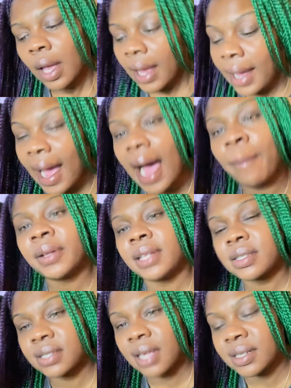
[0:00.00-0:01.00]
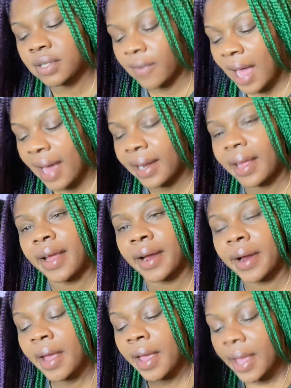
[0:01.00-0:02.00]
God put the sons of God in
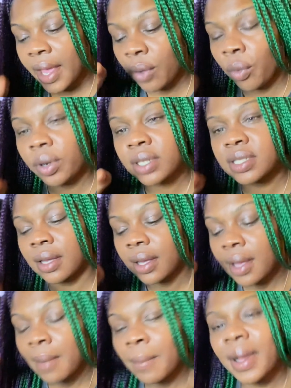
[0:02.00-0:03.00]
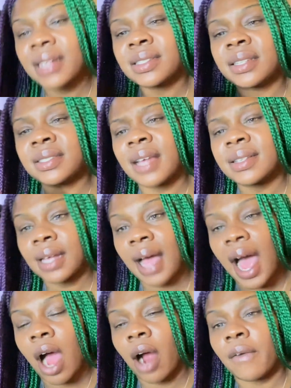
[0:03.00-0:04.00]
here in order to, because the sons of
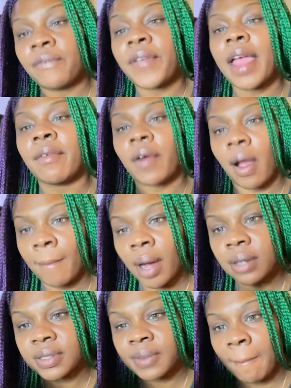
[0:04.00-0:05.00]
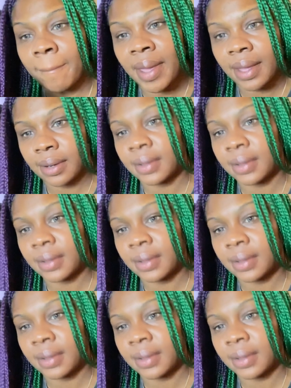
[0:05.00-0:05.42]
God are favored amongst men.